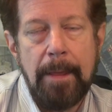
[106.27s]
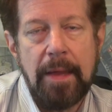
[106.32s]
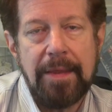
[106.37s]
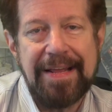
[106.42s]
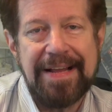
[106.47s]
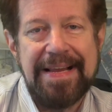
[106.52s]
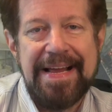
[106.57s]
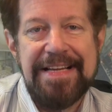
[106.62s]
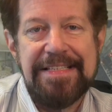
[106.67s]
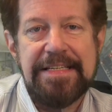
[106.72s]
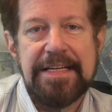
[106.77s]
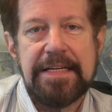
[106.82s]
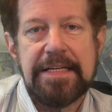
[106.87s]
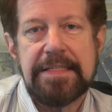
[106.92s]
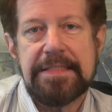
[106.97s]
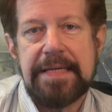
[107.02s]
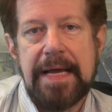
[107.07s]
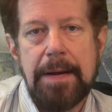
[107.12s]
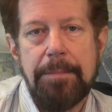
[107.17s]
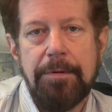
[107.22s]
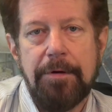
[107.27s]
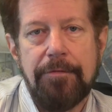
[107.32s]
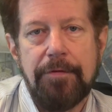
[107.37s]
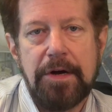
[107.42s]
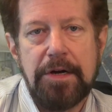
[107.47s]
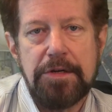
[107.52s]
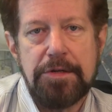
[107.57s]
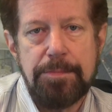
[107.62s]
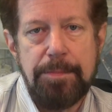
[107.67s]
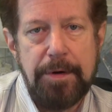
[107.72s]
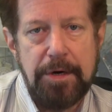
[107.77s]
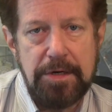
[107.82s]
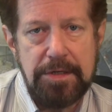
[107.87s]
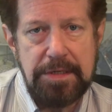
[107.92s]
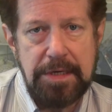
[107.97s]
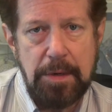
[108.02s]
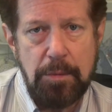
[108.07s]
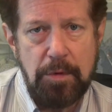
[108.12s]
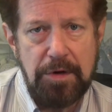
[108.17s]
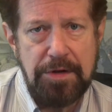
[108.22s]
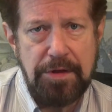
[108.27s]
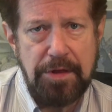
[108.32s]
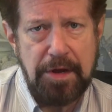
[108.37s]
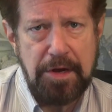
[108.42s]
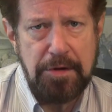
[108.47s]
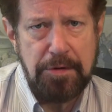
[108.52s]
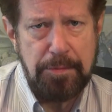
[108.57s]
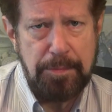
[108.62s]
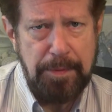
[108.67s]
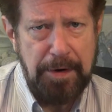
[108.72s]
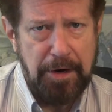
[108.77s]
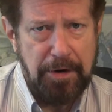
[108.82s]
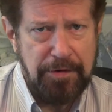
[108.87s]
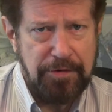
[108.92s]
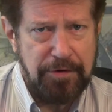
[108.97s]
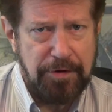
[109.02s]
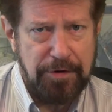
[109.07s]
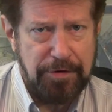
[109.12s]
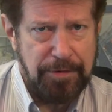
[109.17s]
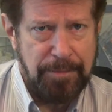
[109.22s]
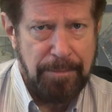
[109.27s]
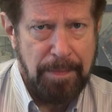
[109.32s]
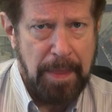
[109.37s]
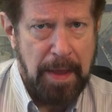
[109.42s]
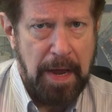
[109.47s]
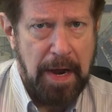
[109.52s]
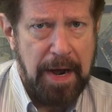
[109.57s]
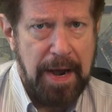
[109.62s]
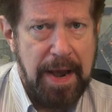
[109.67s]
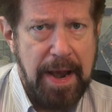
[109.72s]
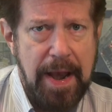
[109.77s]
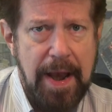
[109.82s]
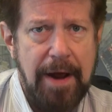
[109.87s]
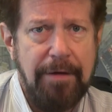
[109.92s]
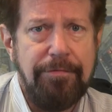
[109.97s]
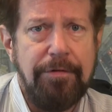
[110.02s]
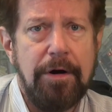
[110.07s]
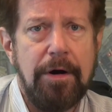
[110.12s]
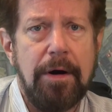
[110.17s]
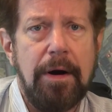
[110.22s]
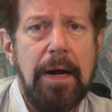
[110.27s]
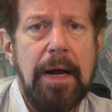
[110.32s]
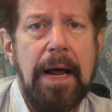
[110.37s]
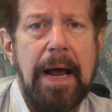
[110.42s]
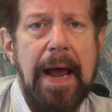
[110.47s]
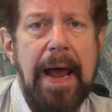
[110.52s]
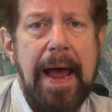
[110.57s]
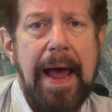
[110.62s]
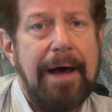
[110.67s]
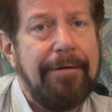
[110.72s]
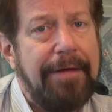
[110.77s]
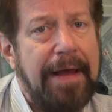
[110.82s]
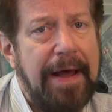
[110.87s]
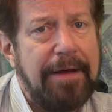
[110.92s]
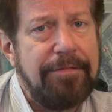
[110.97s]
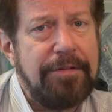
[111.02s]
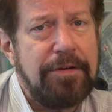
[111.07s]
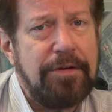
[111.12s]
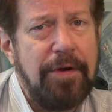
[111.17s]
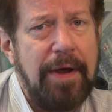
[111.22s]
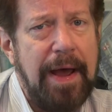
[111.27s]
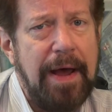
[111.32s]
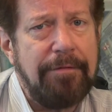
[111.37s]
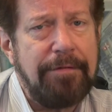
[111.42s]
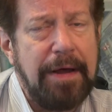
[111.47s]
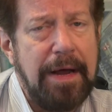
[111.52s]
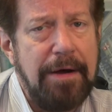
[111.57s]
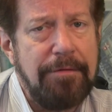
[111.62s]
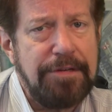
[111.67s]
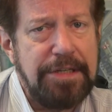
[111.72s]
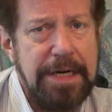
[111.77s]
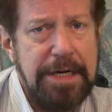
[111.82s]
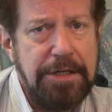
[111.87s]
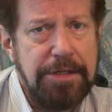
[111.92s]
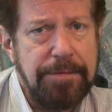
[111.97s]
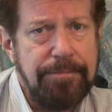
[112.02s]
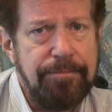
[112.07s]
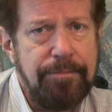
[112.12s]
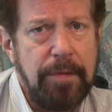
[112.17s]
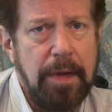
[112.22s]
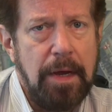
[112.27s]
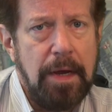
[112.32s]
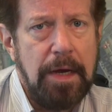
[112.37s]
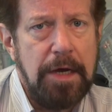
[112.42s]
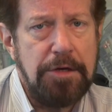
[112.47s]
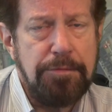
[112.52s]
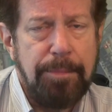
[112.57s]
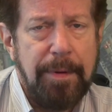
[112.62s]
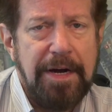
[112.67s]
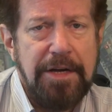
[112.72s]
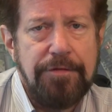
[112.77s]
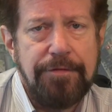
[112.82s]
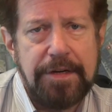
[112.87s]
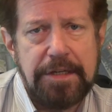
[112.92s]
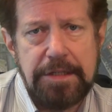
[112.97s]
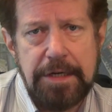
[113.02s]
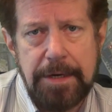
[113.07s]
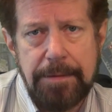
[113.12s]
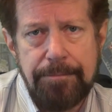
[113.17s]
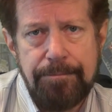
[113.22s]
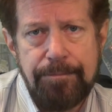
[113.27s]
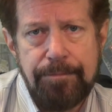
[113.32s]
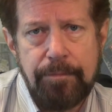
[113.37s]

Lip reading: The classic example of a conspiracy in which the conspirators never have to have a conversation is price fixing.